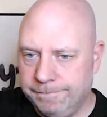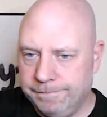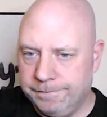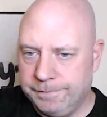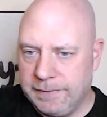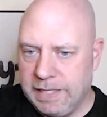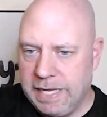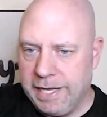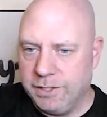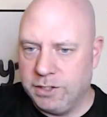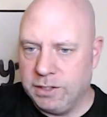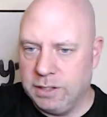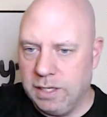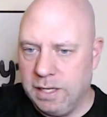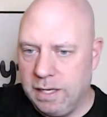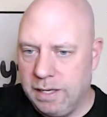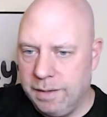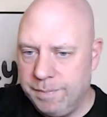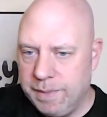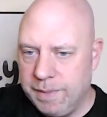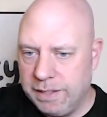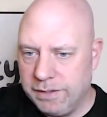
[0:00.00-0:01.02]

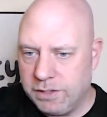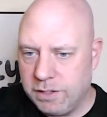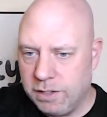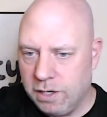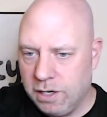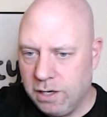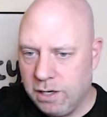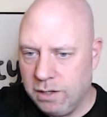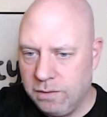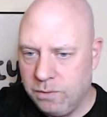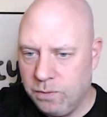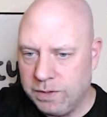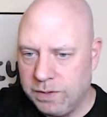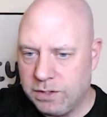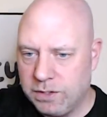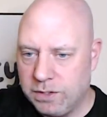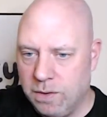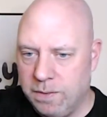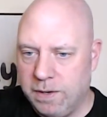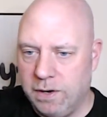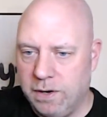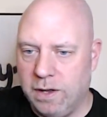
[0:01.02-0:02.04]
Angela, Minter, what's
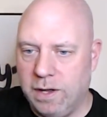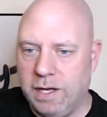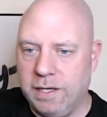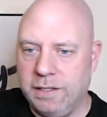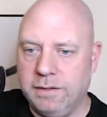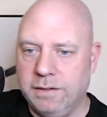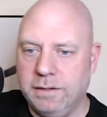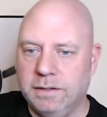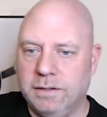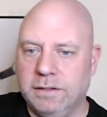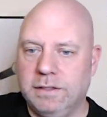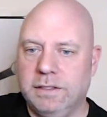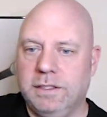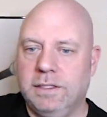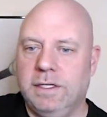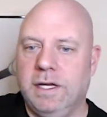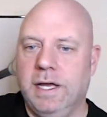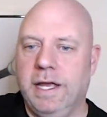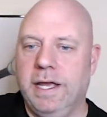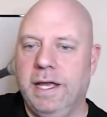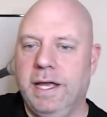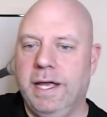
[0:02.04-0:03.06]
going on?
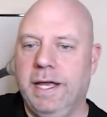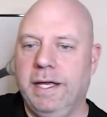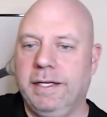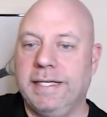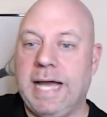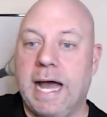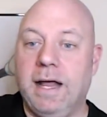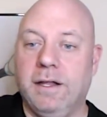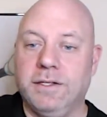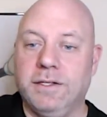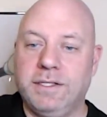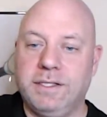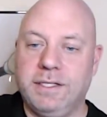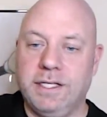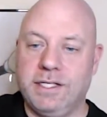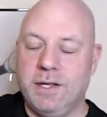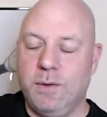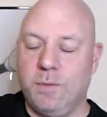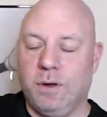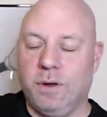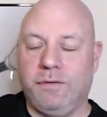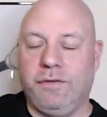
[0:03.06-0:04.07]
And Carlos,
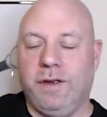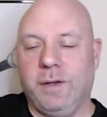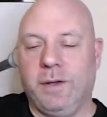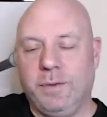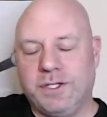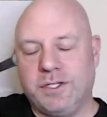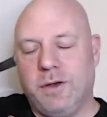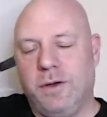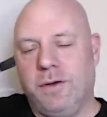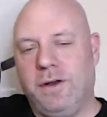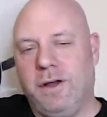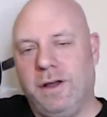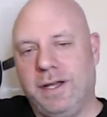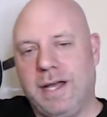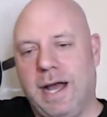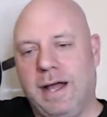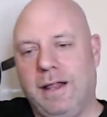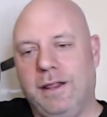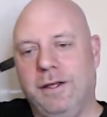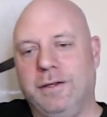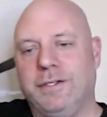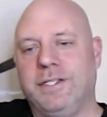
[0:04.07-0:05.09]
Disney World Freak, what's going on,
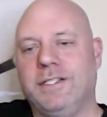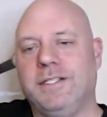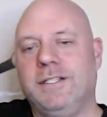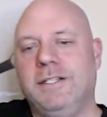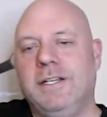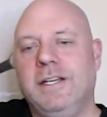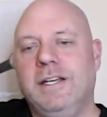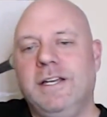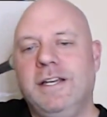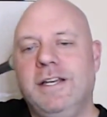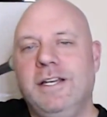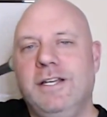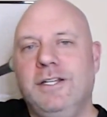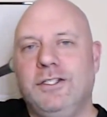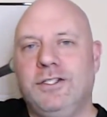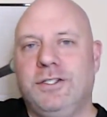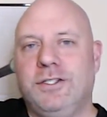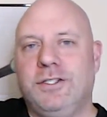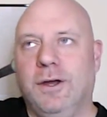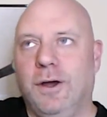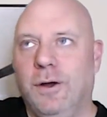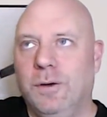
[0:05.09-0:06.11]
Carlos?
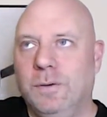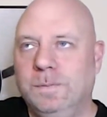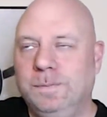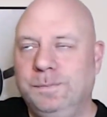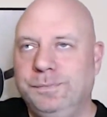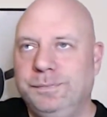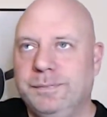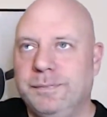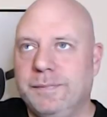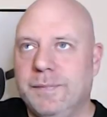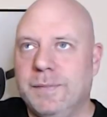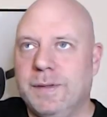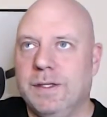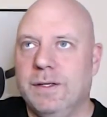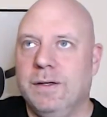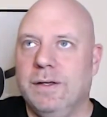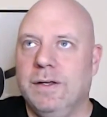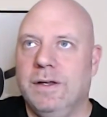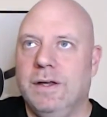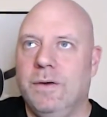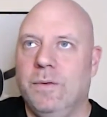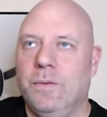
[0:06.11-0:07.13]
So
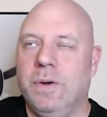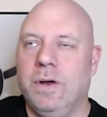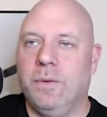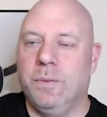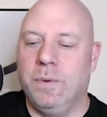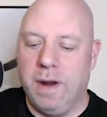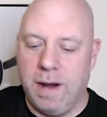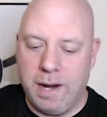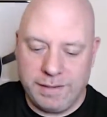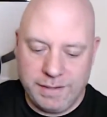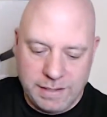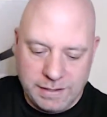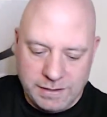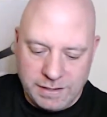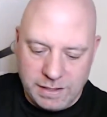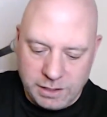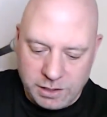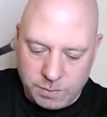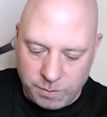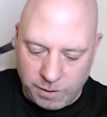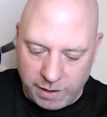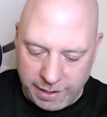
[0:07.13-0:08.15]
we're at Disney
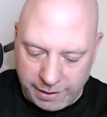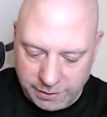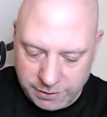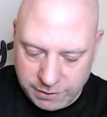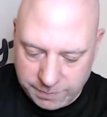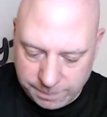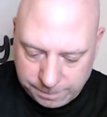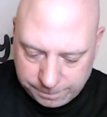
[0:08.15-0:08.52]
Springs,